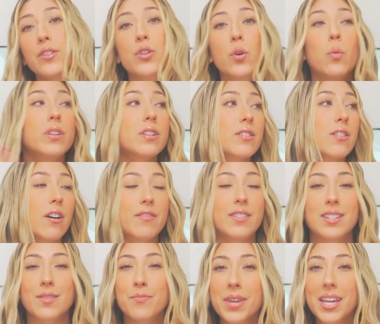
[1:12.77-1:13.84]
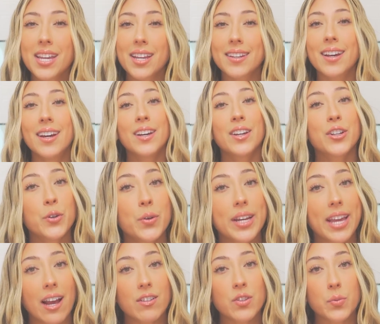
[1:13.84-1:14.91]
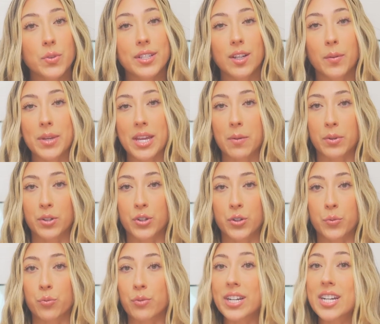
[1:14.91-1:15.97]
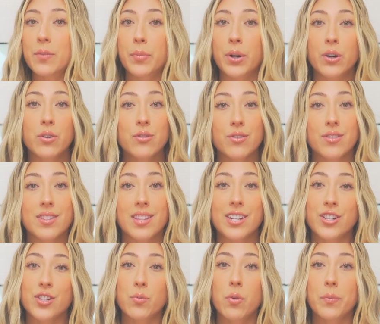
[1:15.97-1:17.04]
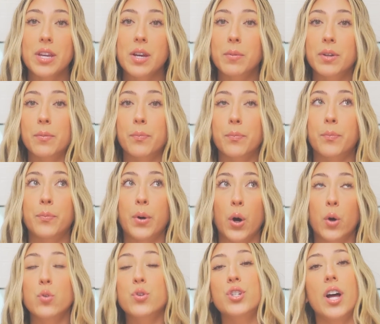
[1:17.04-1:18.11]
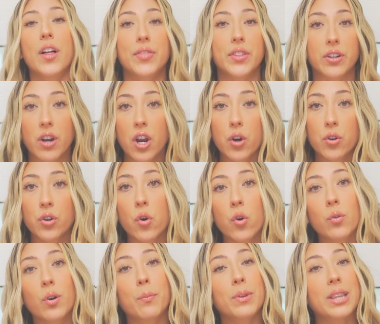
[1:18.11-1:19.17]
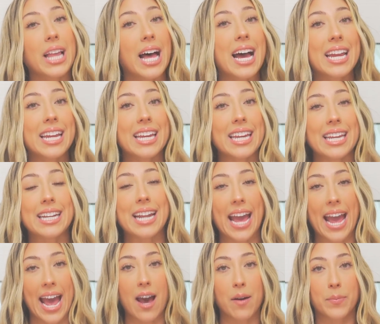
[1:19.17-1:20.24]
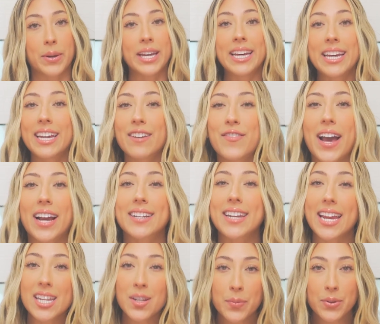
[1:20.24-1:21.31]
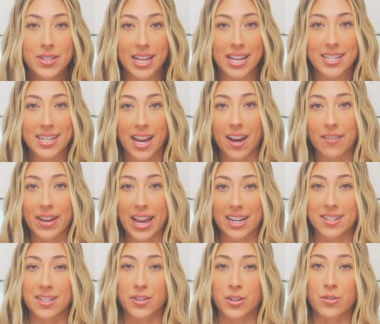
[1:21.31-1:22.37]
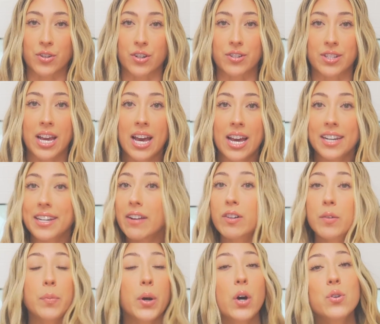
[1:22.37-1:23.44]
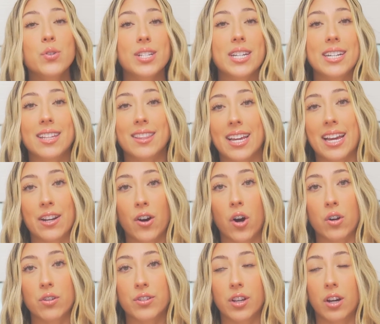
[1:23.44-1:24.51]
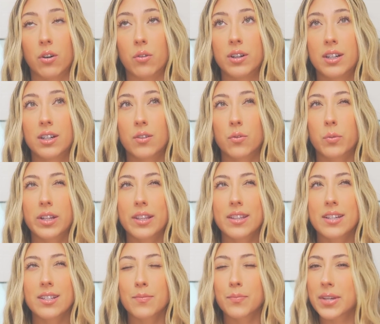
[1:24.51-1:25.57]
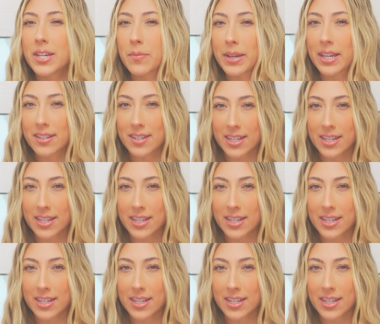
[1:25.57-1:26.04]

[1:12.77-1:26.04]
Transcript: So what does all this mean? New accounts will still be able to read posts, they just won't be able to post on their own or reply in app. In fact, 80% of X's users never post anything at all, so will this be a big